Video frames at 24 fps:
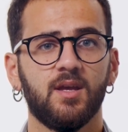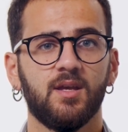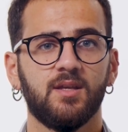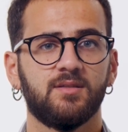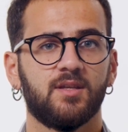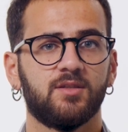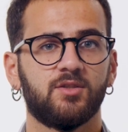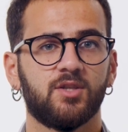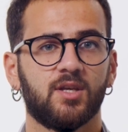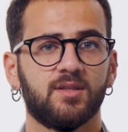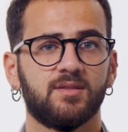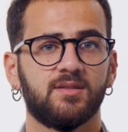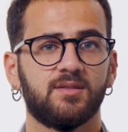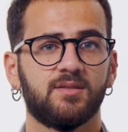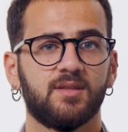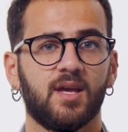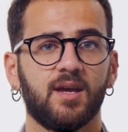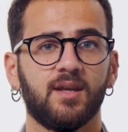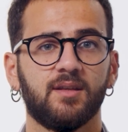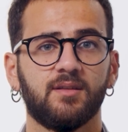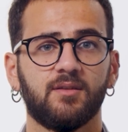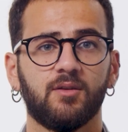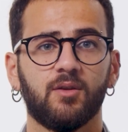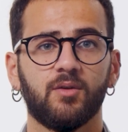such as
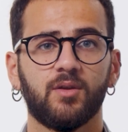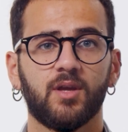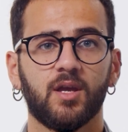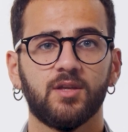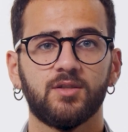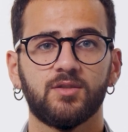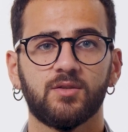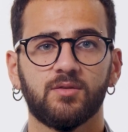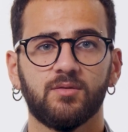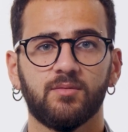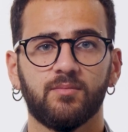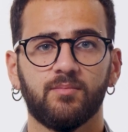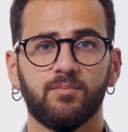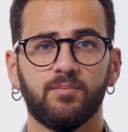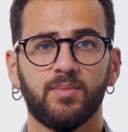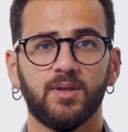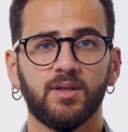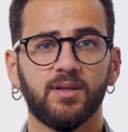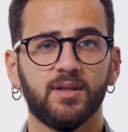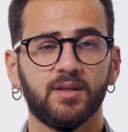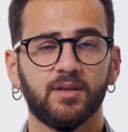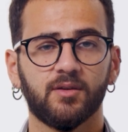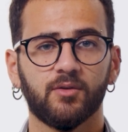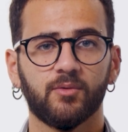site location,
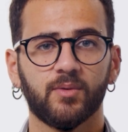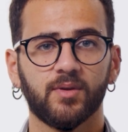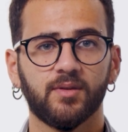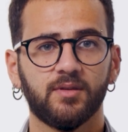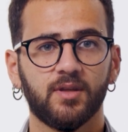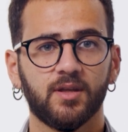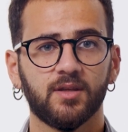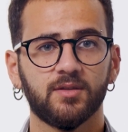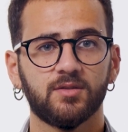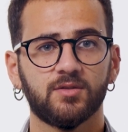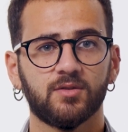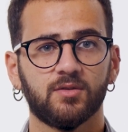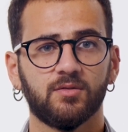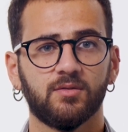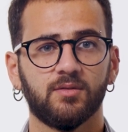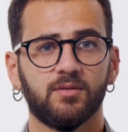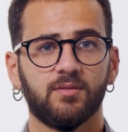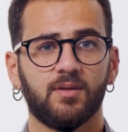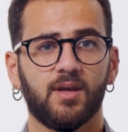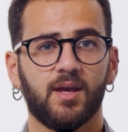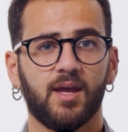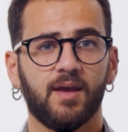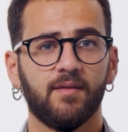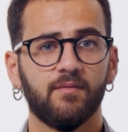building
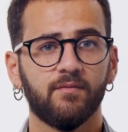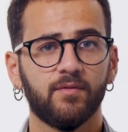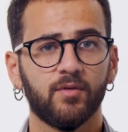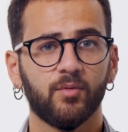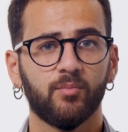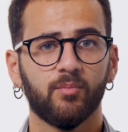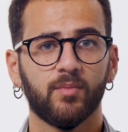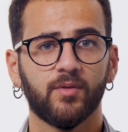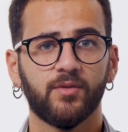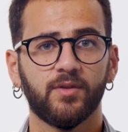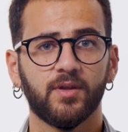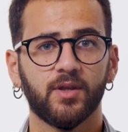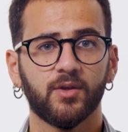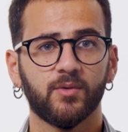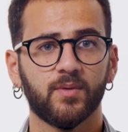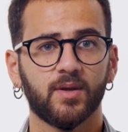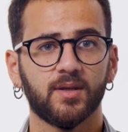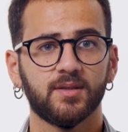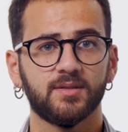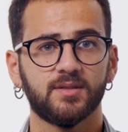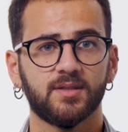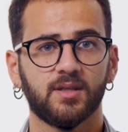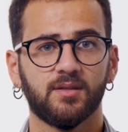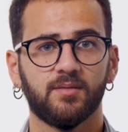orientation, envelope
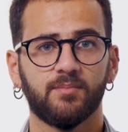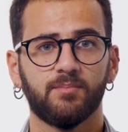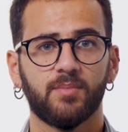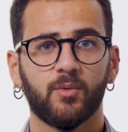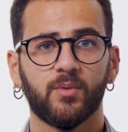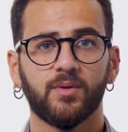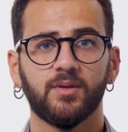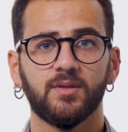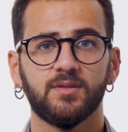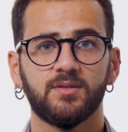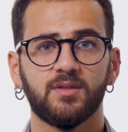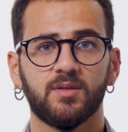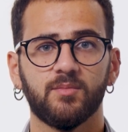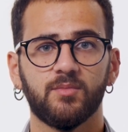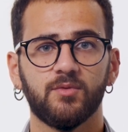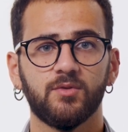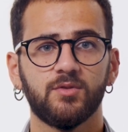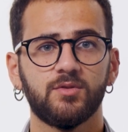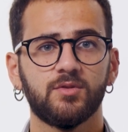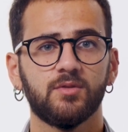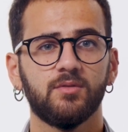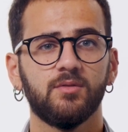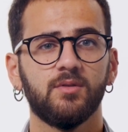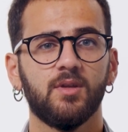materials, and power
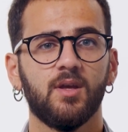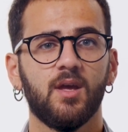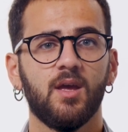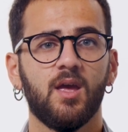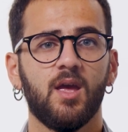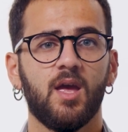distribution,